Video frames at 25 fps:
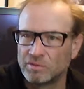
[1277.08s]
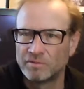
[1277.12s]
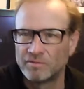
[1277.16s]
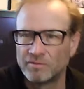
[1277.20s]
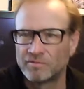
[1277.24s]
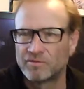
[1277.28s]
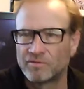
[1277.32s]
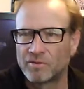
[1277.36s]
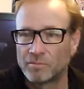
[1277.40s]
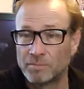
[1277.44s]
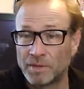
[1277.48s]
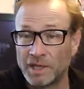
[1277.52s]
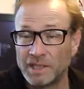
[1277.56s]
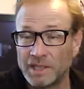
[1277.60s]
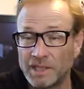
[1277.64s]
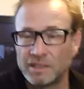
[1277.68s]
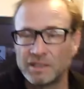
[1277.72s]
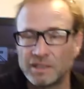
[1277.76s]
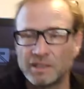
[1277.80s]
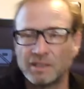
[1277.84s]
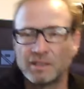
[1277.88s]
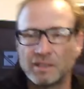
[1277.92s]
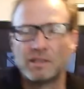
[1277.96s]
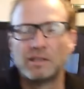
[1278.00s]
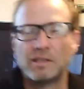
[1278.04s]
for
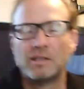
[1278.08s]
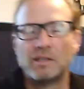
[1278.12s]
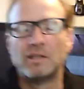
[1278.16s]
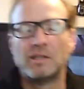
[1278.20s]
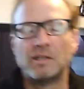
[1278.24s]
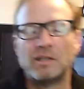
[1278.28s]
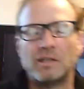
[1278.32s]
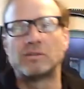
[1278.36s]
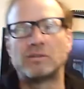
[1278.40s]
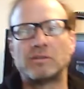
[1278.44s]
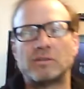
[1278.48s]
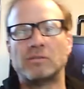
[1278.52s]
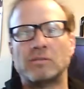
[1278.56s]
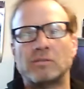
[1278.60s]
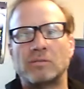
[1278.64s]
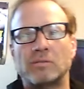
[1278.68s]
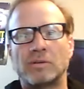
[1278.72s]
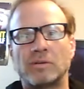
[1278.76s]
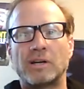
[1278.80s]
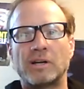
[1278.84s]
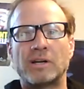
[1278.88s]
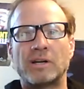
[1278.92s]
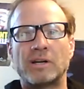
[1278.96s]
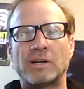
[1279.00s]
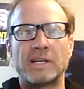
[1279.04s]
biking to
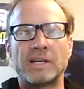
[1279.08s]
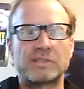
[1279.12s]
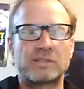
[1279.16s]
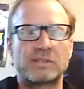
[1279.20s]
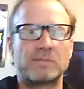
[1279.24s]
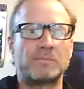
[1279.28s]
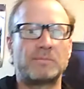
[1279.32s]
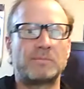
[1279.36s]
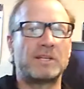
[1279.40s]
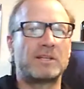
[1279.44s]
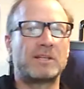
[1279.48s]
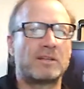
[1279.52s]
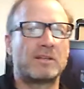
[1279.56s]
estimate